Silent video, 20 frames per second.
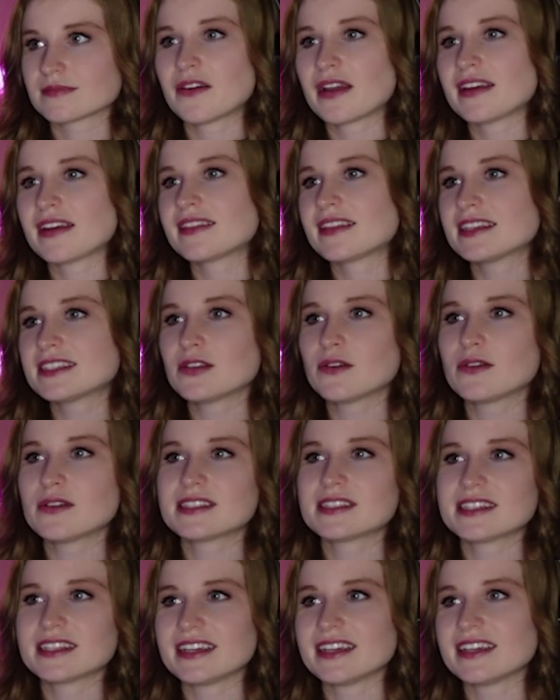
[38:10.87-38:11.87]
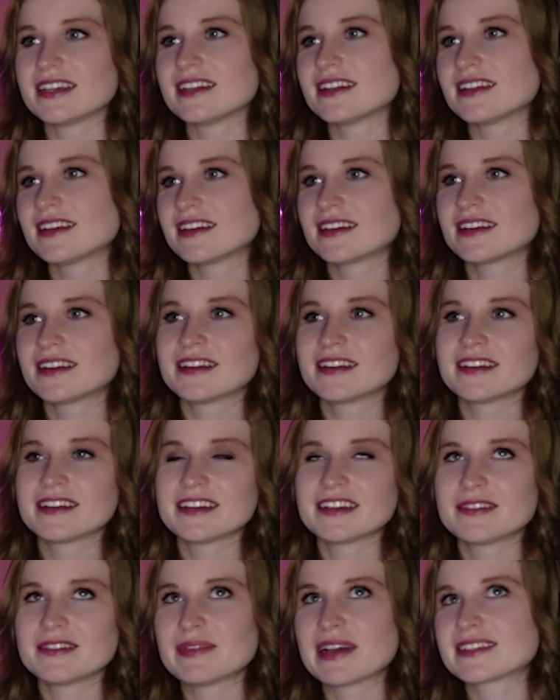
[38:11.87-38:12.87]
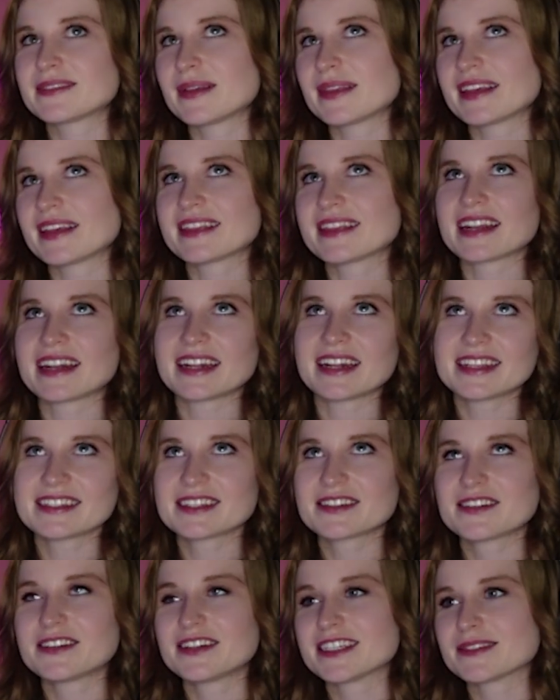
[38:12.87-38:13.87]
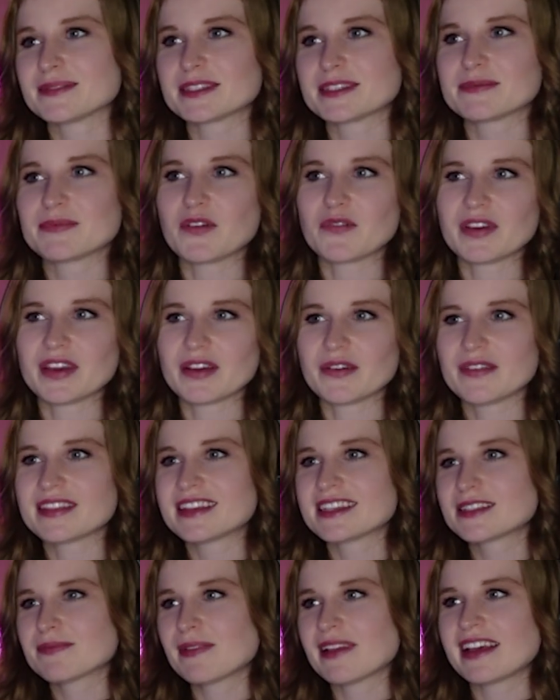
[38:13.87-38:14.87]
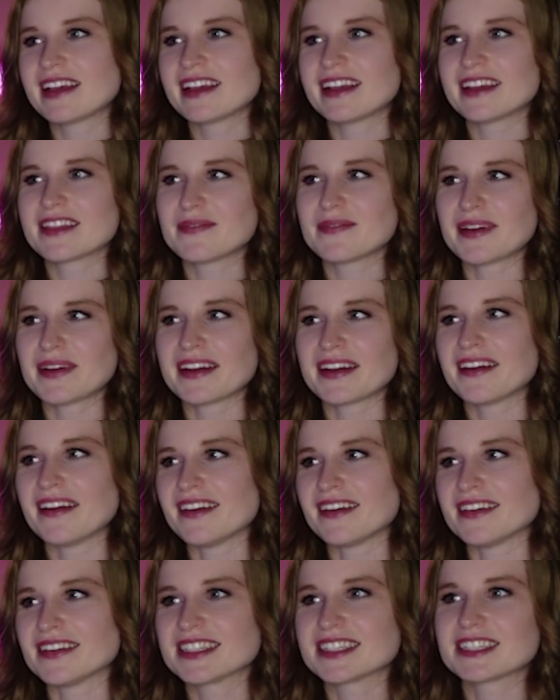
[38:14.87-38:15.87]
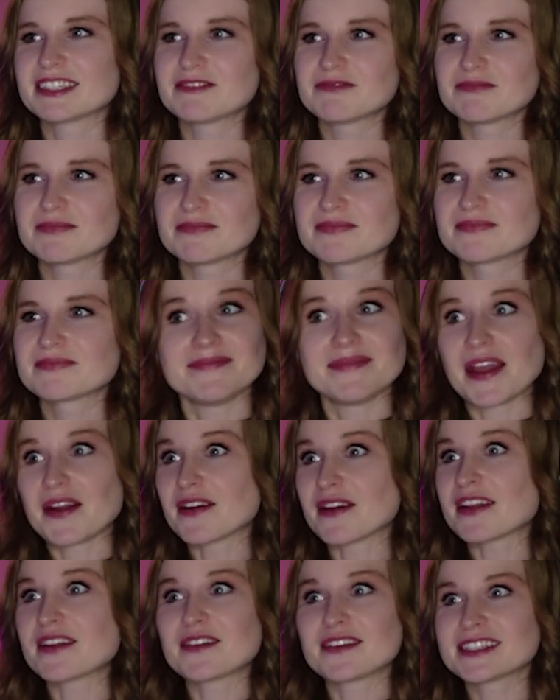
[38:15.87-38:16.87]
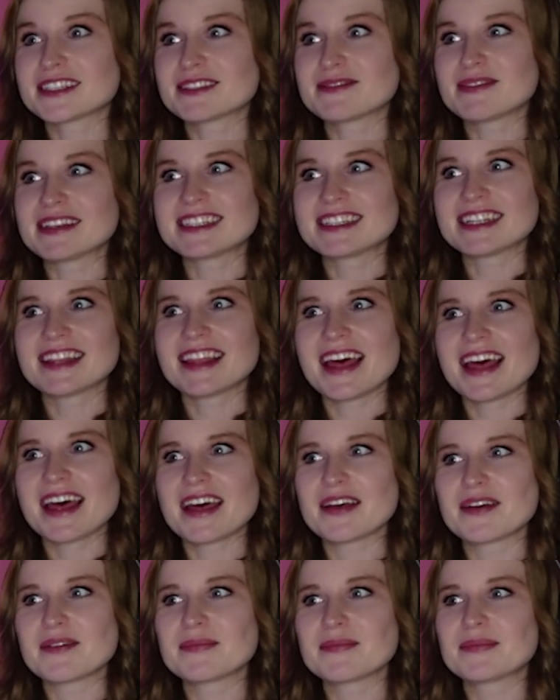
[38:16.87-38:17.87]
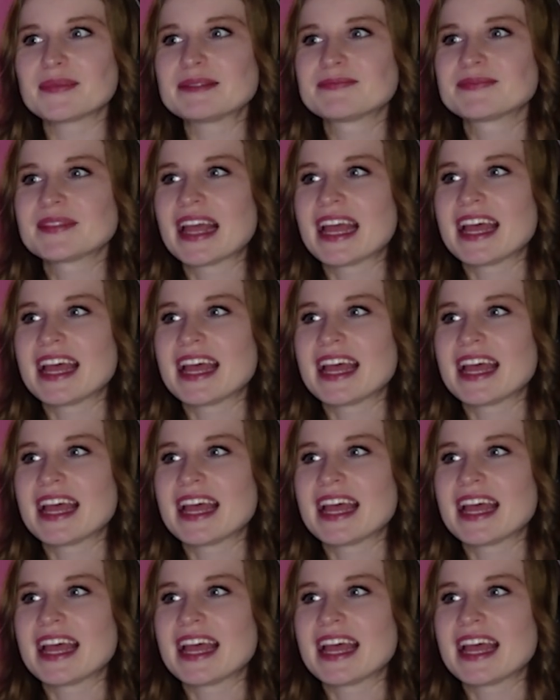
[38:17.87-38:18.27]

Okay, this whole scene makes me think that it is a Christmas movie with this playing in the background. Merry Christmas to them!